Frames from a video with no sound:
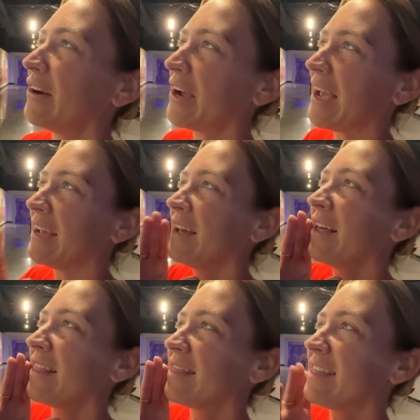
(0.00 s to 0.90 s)
Okay.
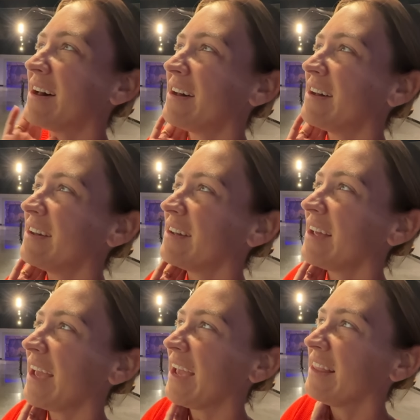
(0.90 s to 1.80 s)
The
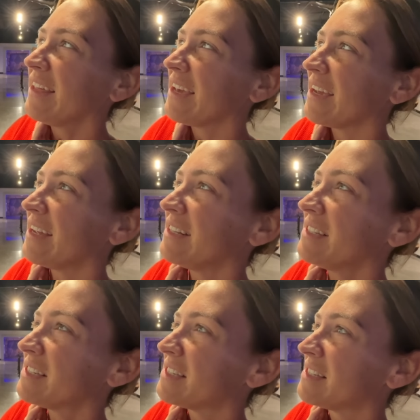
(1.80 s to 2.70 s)

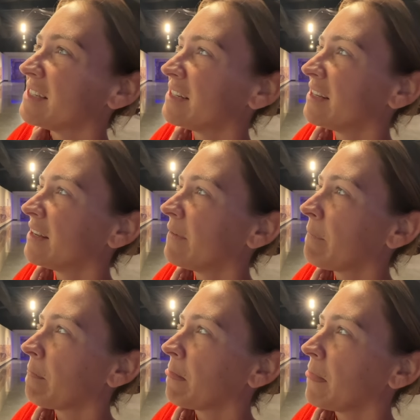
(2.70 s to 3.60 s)
aliens
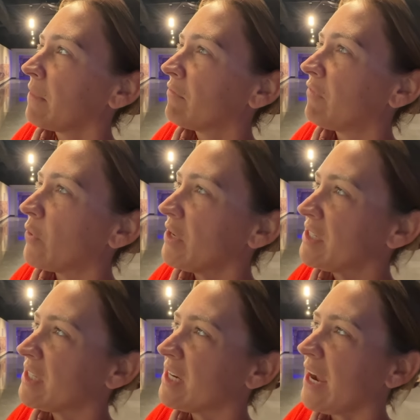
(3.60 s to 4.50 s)

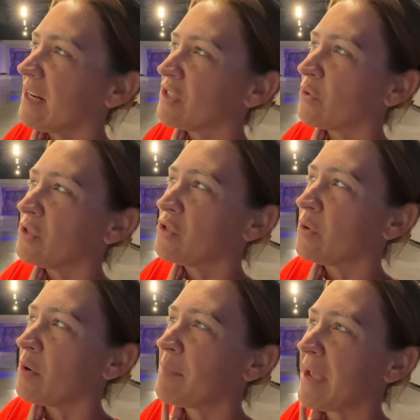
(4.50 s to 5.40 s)
forced the dinosaurs
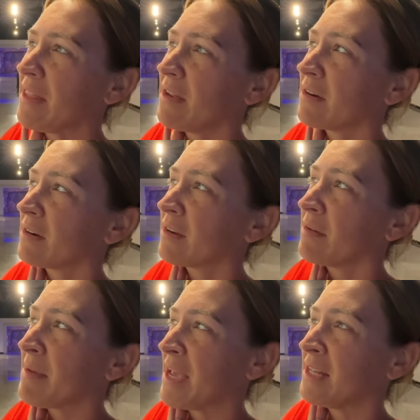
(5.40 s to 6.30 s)
to obey their
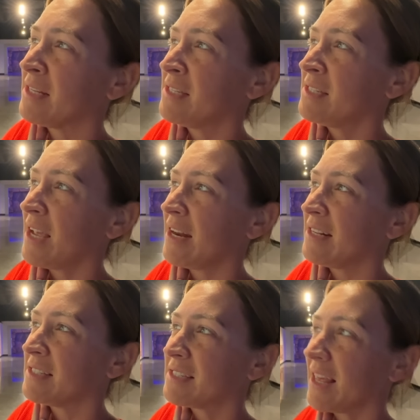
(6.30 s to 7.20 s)
commands and
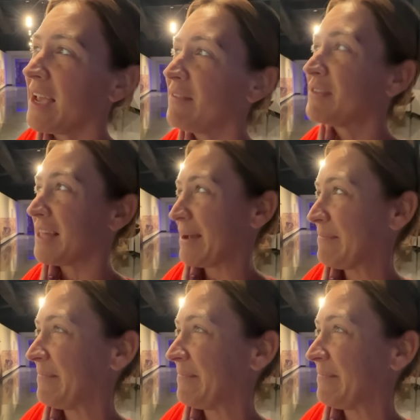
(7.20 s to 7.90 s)
enslaved them.